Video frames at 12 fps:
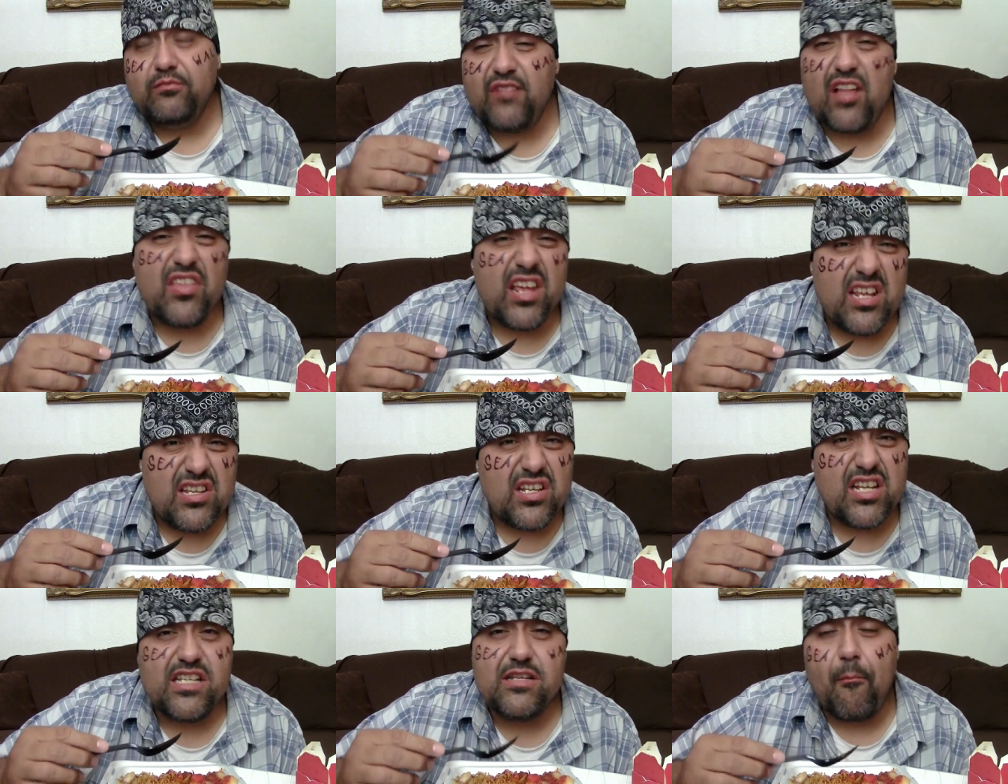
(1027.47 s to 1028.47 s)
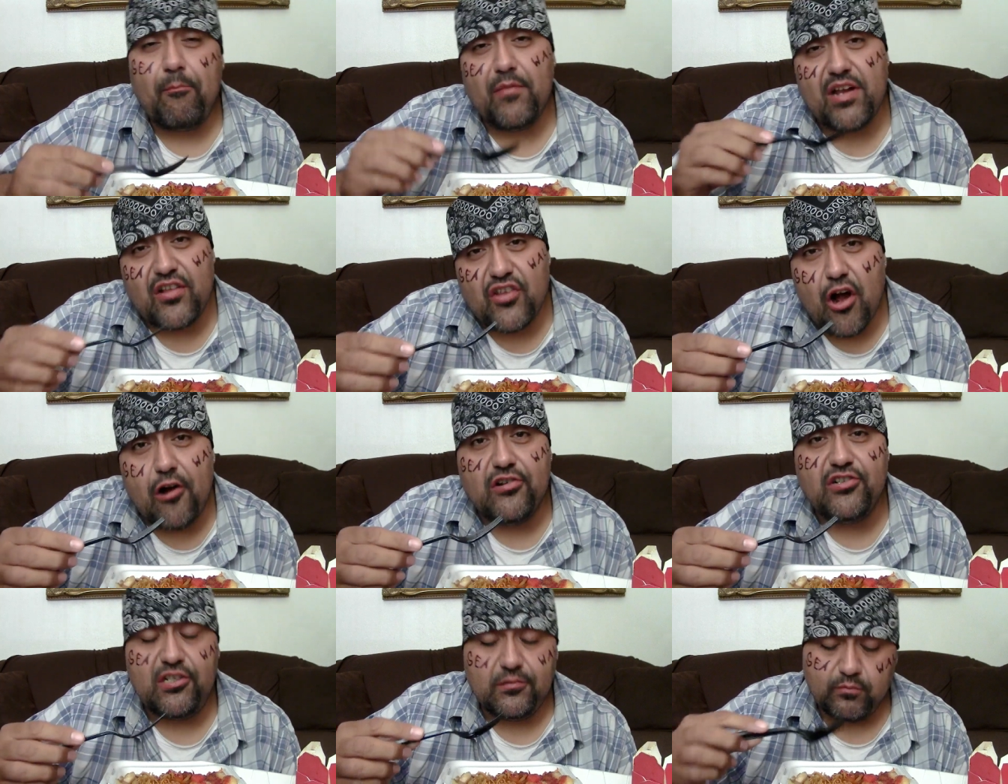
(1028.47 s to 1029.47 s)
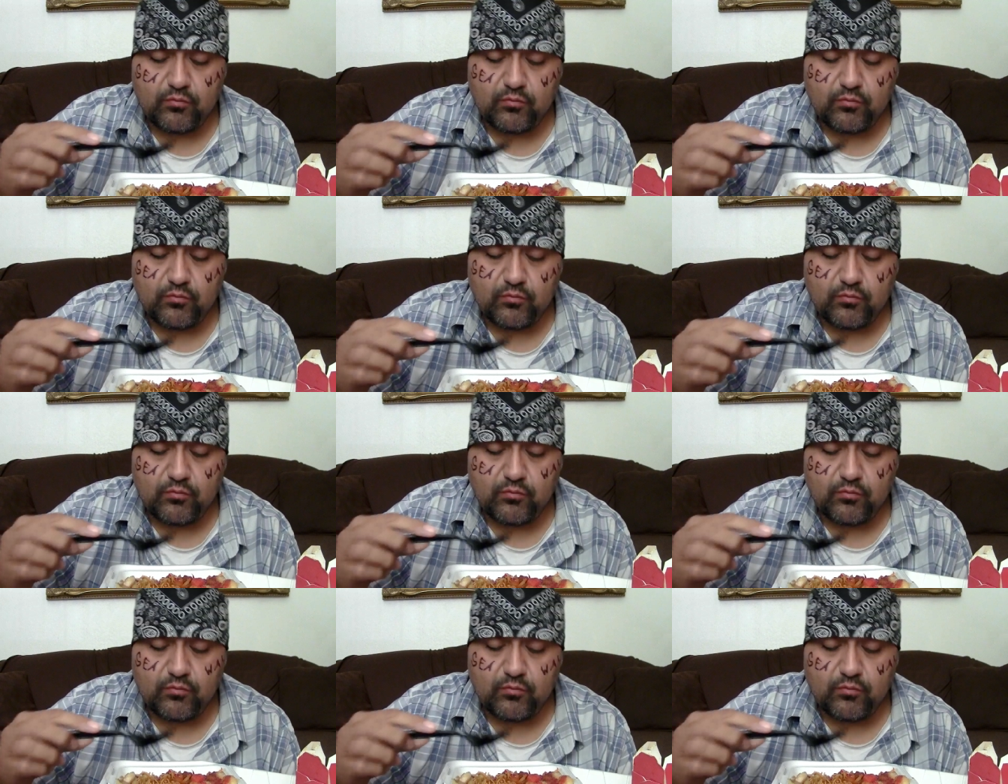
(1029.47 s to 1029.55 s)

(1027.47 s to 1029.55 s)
Not the easiest, but not the hardest.